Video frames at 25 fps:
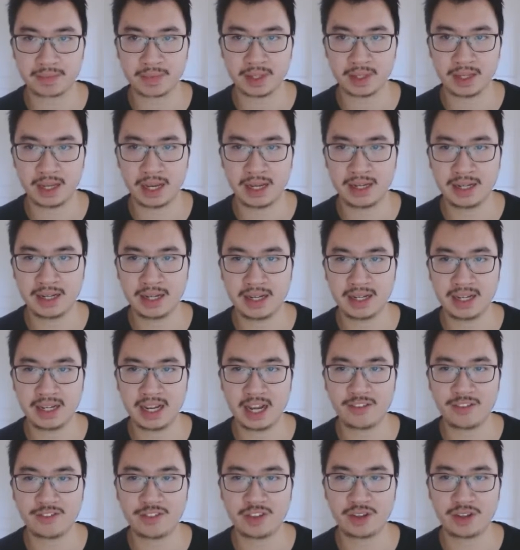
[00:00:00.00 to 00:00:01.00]
and then they
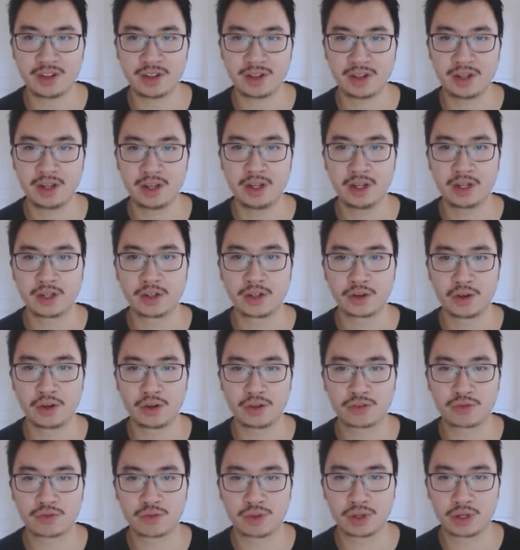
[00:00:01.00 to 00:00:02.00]
have to go
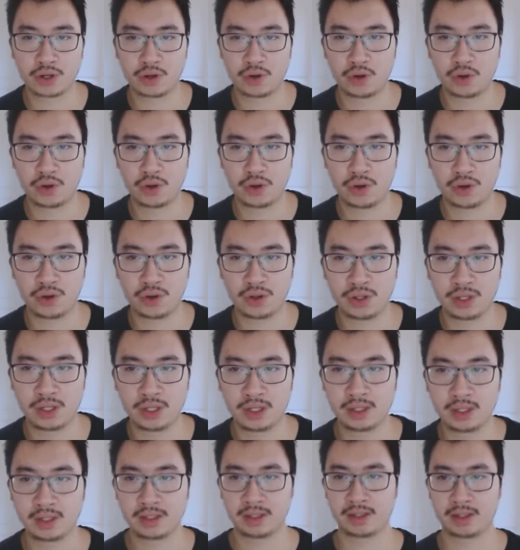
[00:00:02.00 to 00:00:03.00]
through the whole
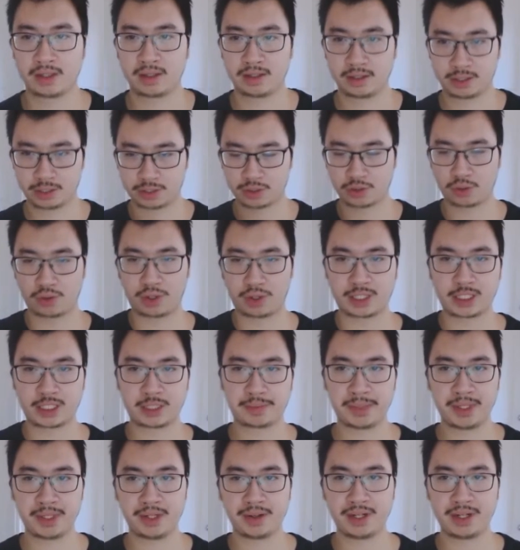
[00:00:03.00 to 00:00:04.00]
store
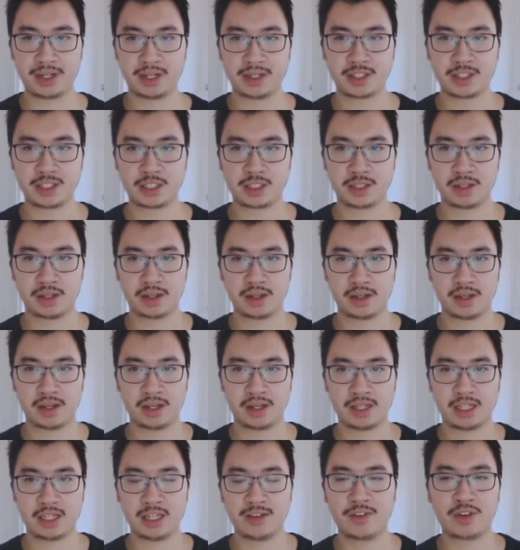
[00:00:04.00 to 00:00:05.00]
experience
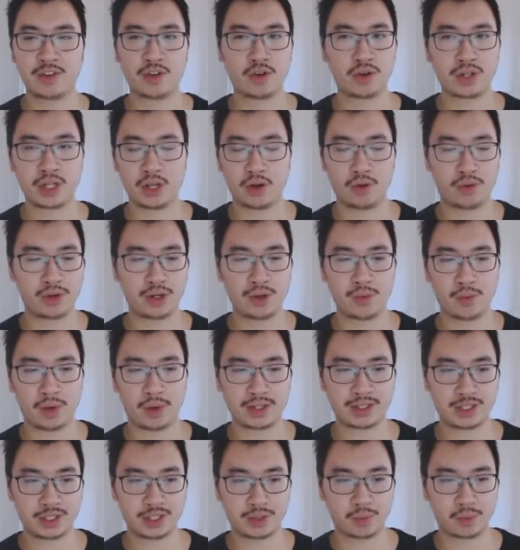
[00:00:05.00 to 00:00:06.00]
even though they only
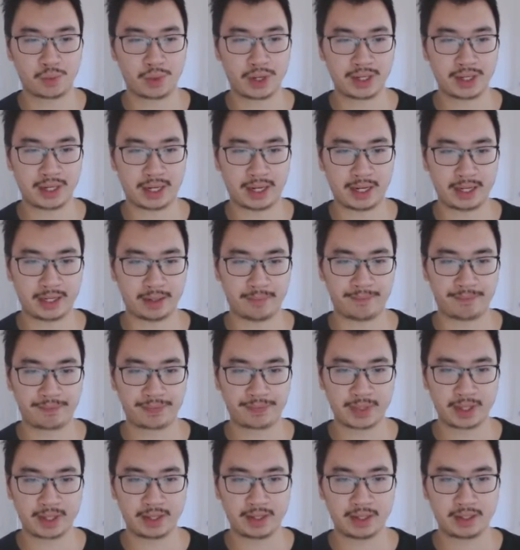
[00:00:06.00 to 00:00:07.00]
wanted one item.
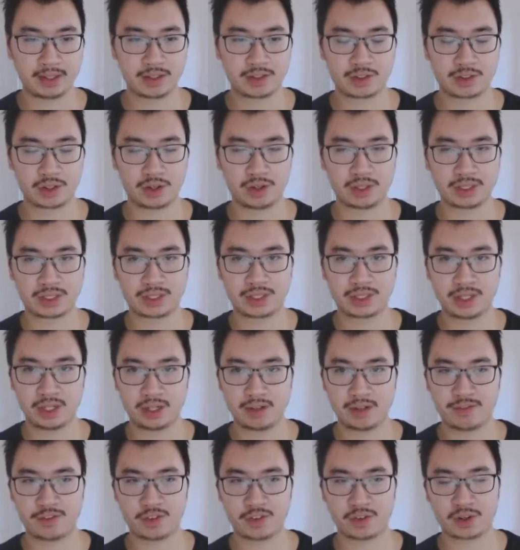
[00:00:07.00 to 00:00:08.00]
So it's good
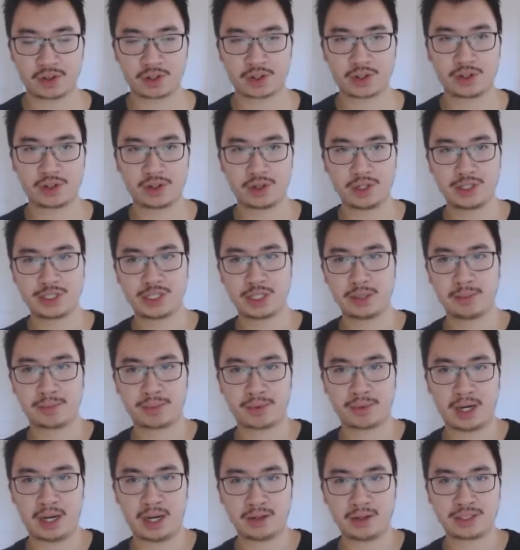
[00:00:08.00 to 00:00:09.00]
for encouraging
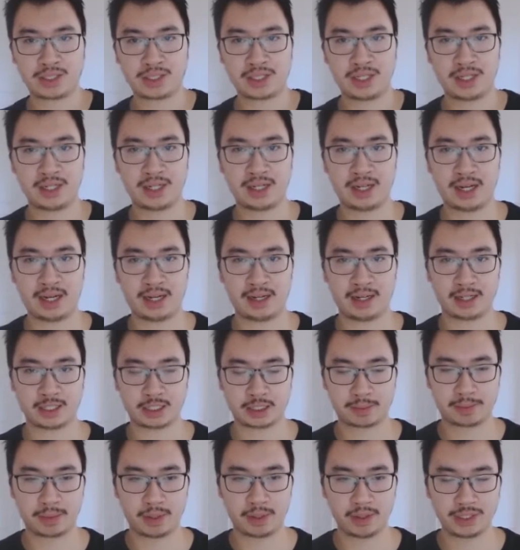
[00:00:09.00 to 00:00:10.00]
browsing and
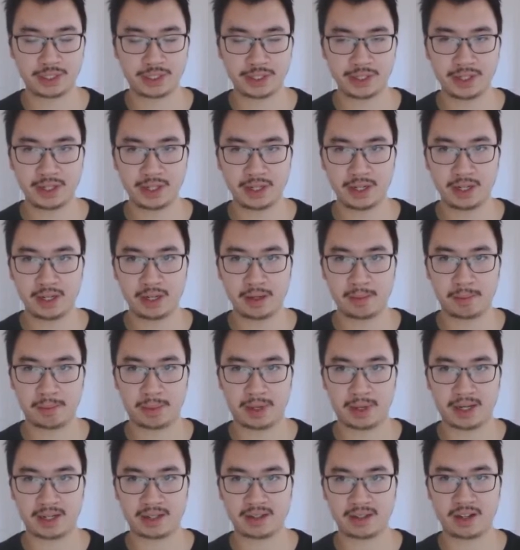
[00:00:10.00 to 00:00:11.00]
exposure,
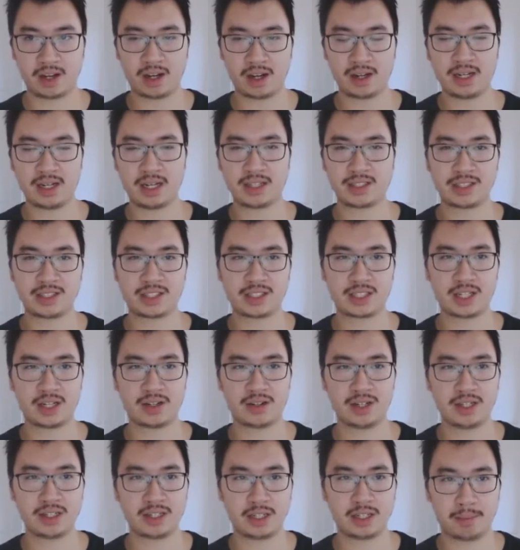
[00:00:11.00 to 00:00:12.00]
but not
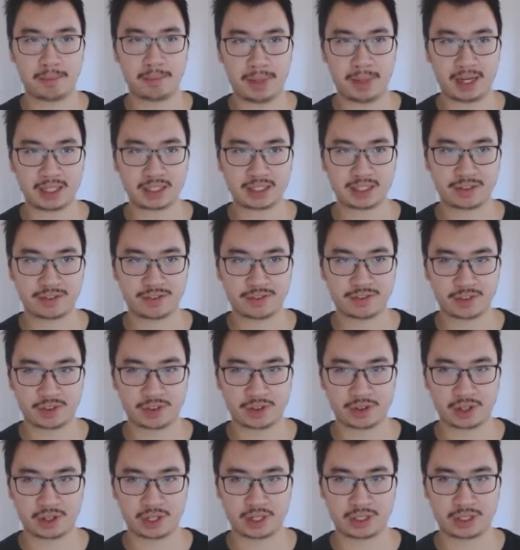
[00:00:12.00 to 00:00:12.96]
necessarily the best for